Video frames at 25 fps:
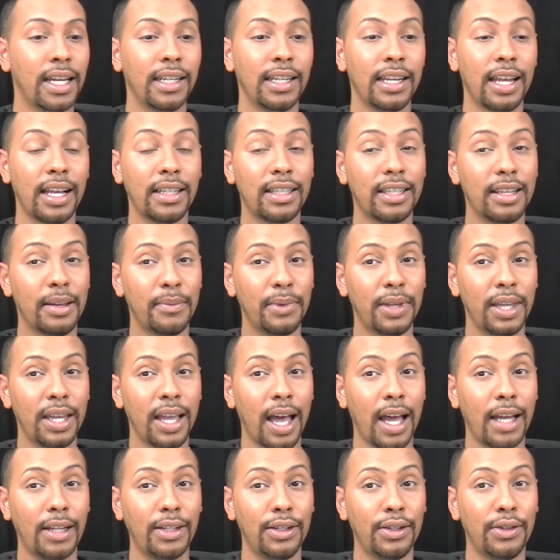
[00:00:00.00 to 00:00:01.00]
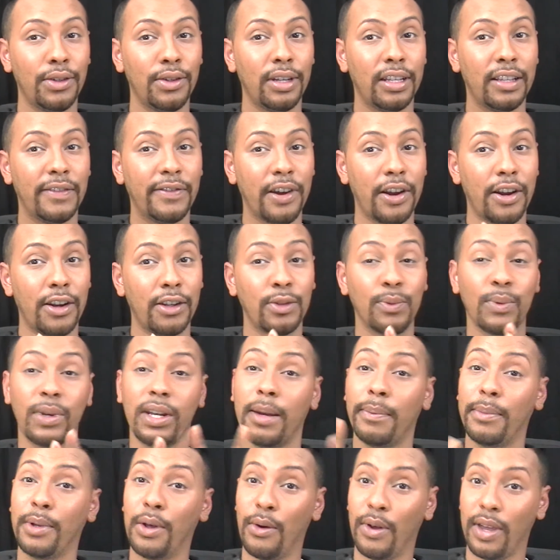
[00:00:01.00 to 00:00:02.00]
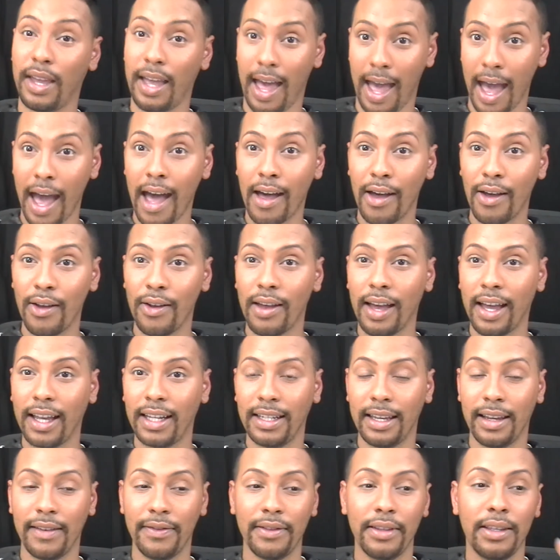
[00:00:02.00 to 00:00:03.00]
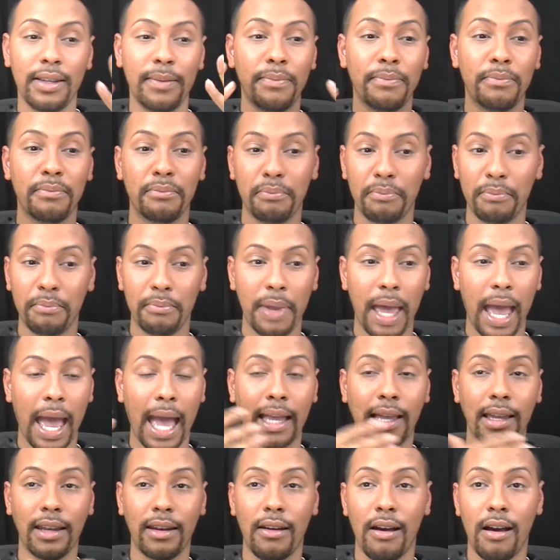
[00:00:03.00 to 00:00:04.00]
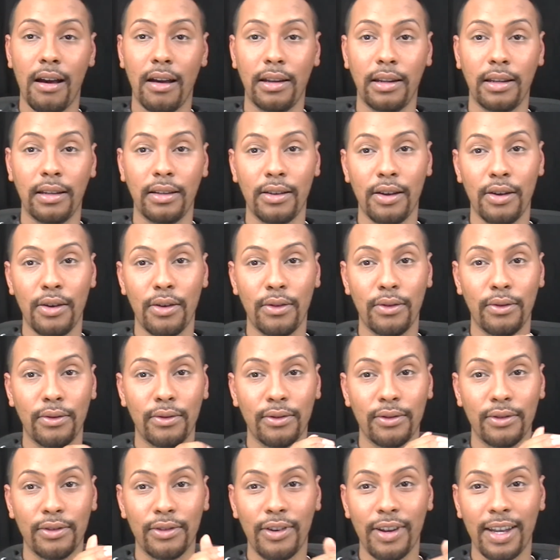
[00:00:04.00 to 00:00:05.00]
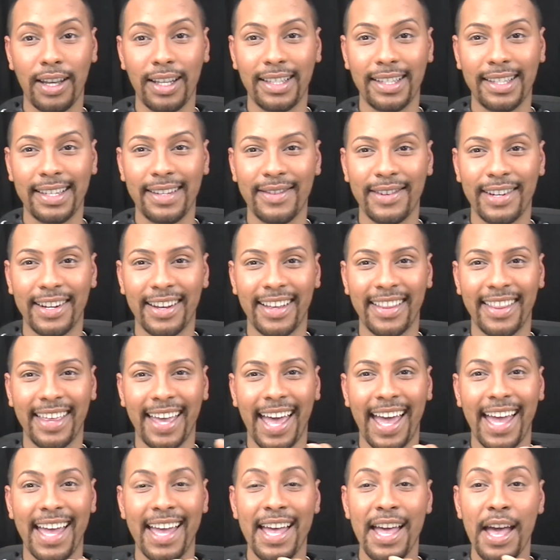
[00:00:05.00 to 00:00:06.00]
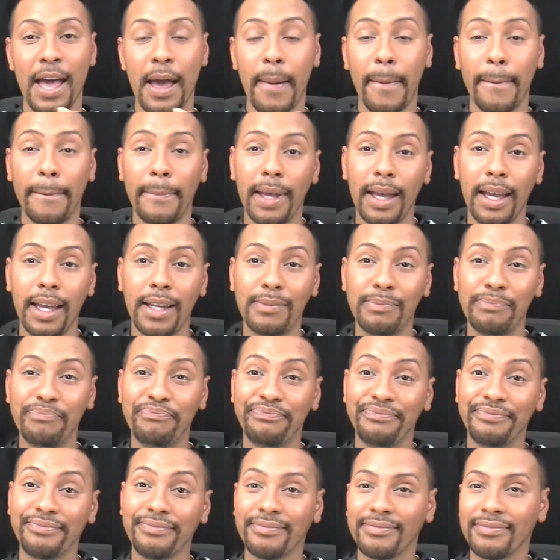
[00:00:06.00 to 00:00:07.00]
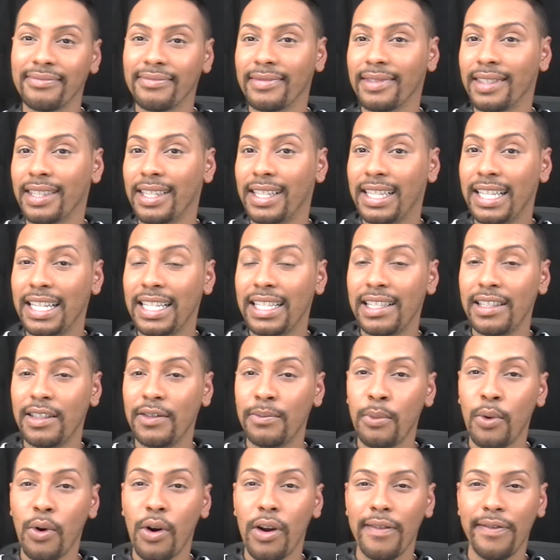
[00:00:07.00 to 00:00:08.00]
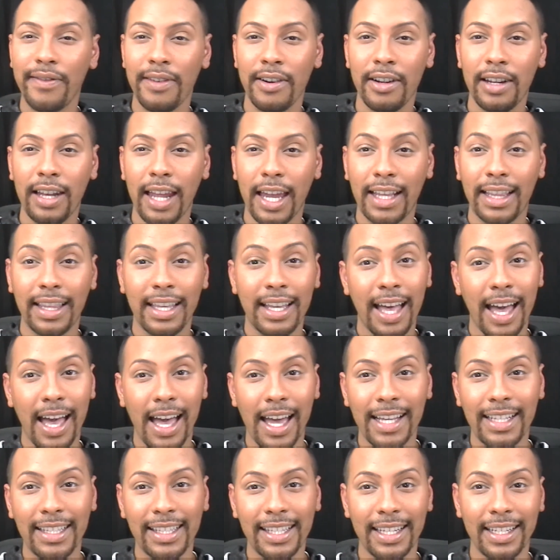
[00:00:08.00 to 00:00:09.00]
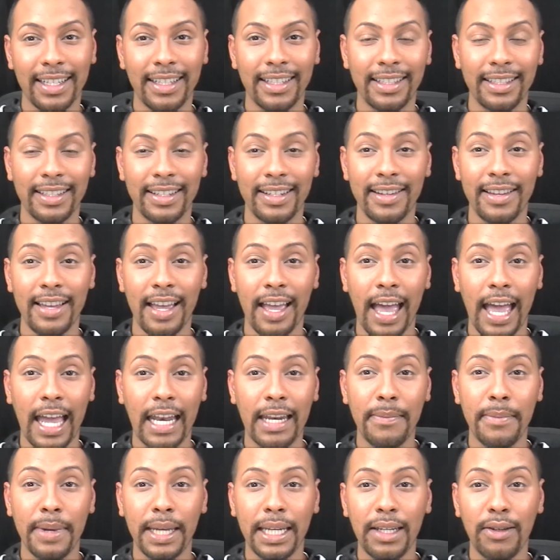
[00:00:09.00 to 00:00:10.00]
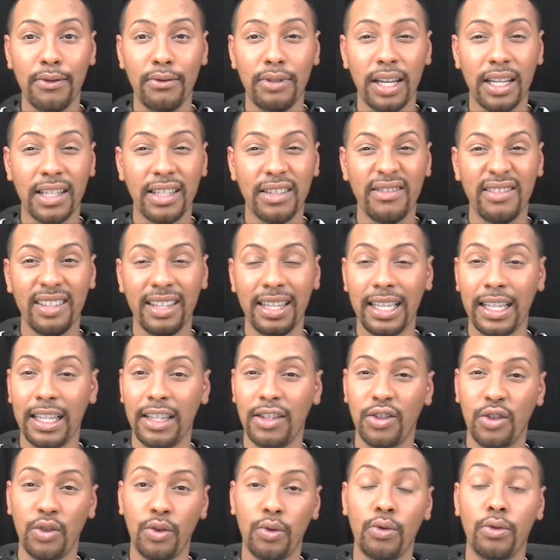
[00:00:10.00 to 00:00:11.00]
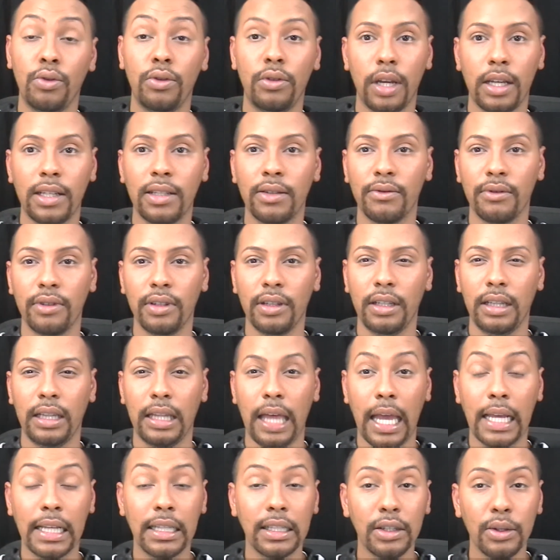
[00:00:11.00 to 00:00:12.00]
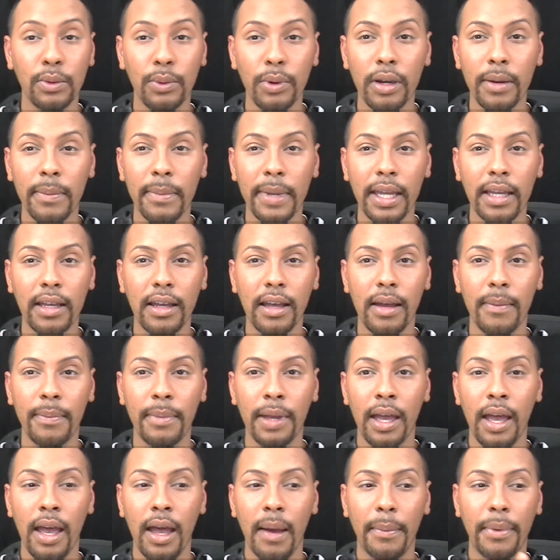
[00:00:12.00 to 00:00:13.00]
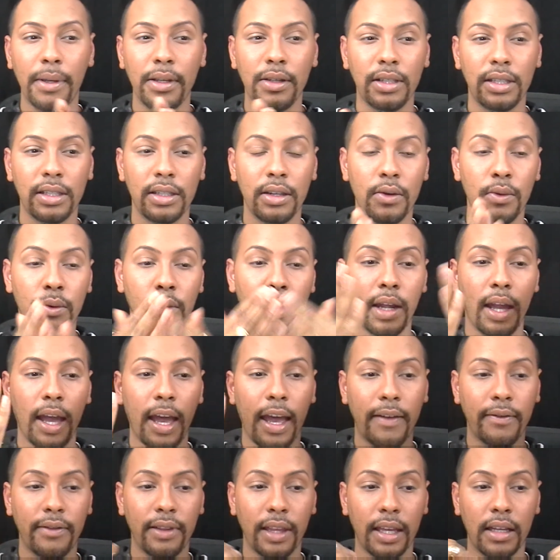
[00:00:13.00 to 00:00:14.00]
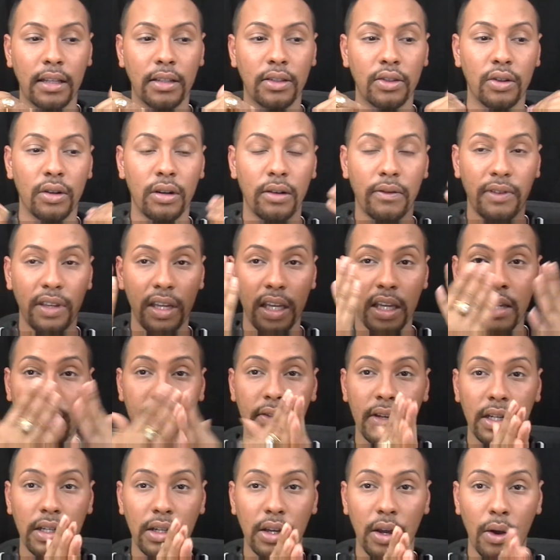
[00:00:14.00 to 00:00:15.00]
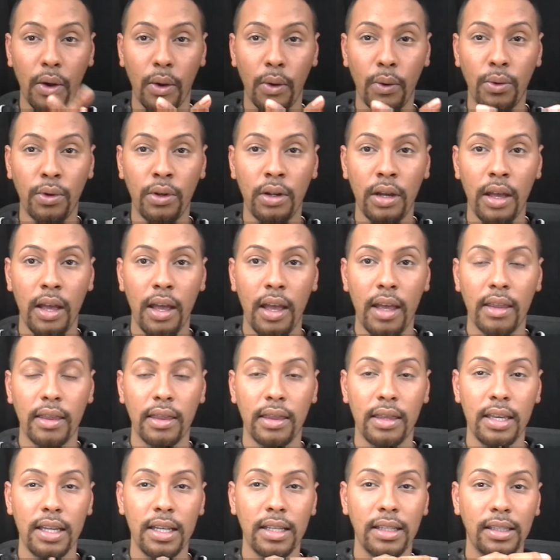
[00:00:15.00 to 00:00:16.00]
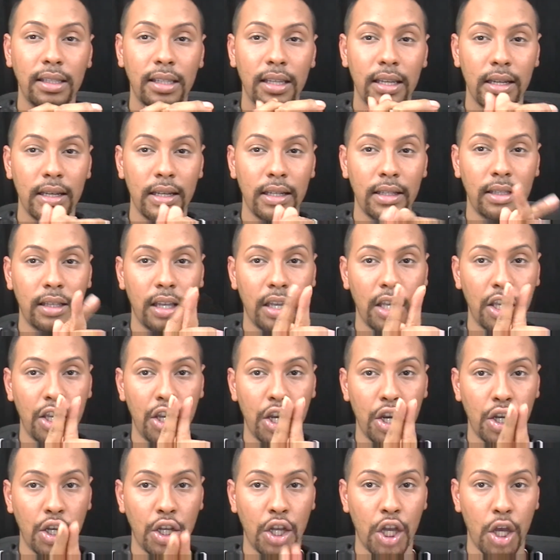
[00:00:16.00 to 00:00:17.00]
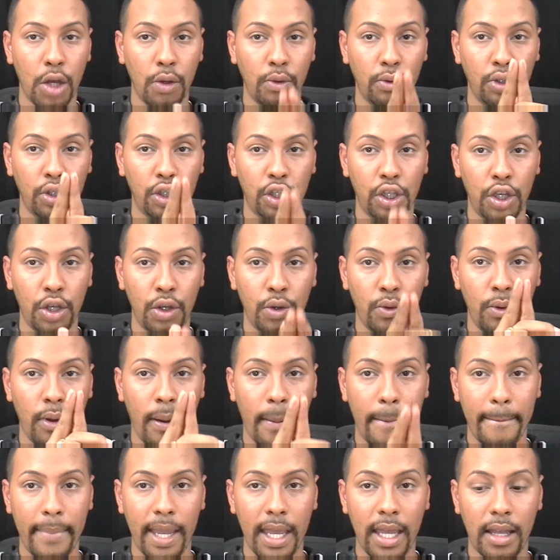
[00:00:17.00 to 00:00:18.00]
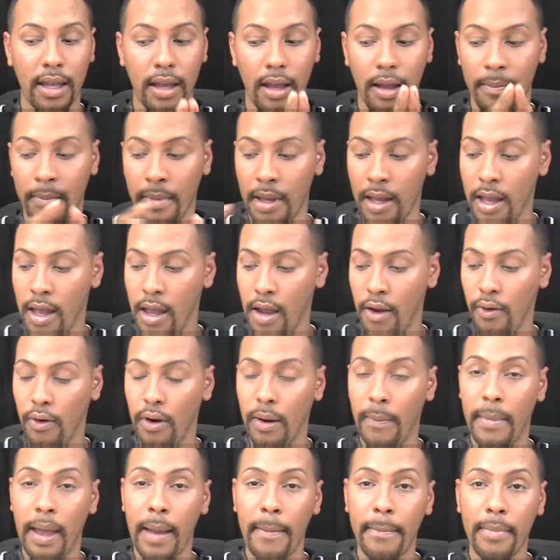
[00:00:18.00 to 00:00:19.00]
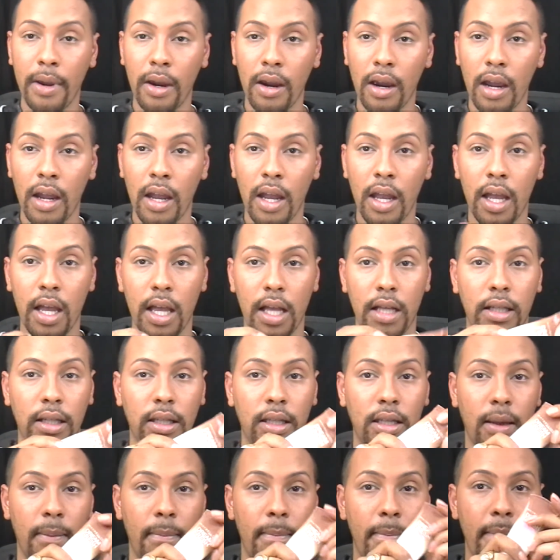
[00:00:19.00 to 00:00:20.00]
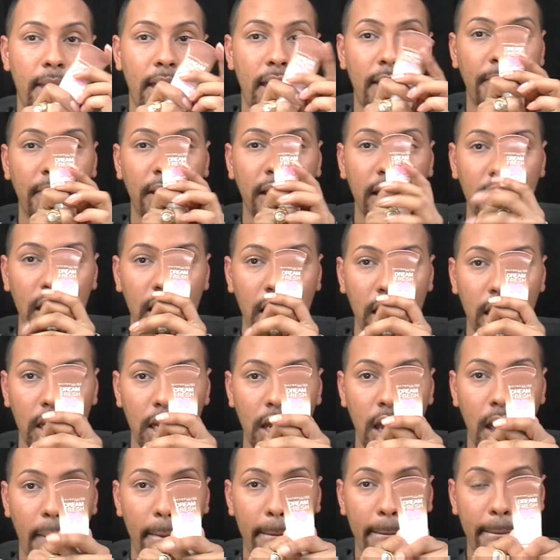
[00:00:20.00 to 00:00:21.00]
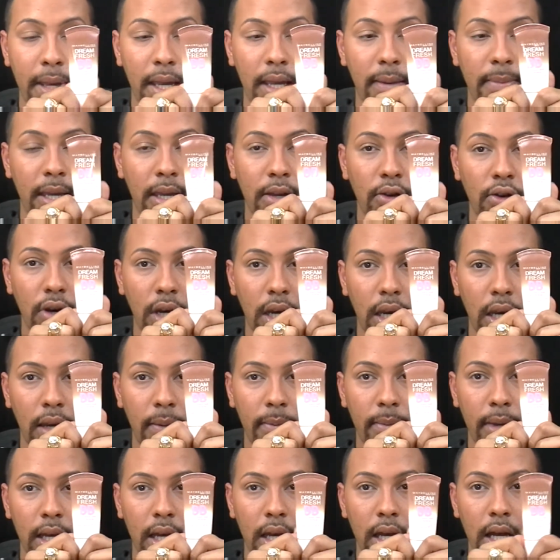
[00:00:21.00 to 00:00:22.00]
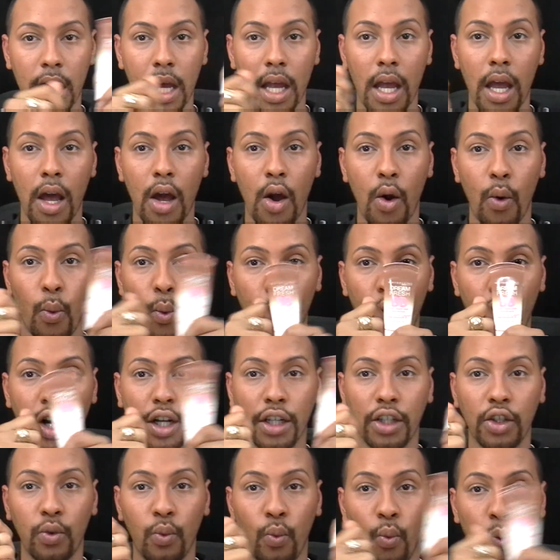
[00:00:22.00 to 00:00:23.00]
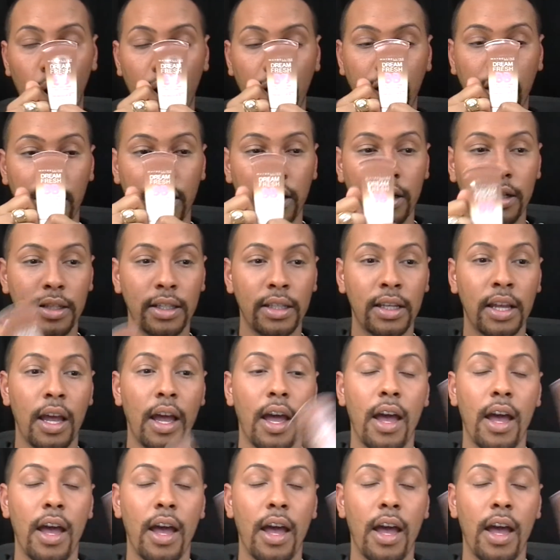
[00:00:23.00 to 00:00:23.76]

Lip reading: not something I do as far as when I'm going out. I definitely pack it on and go crazy with all that. But this is more for like the guys and anybody who doesn't really like to wear makeup, but you still want to have like a sort of even tone. This is your go-to makeup. Remember, it's the Maybelline BB cream. Works wonders.